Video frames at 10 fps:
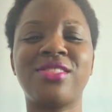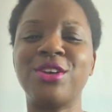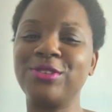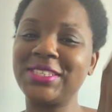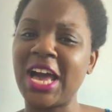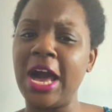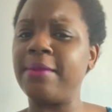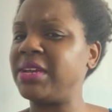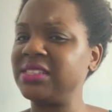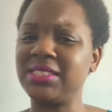those
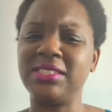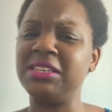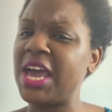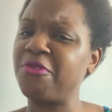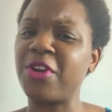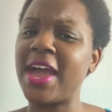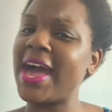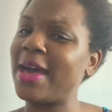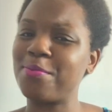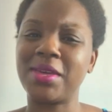comments never
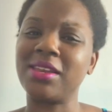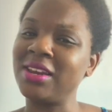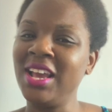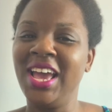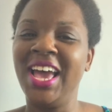happen.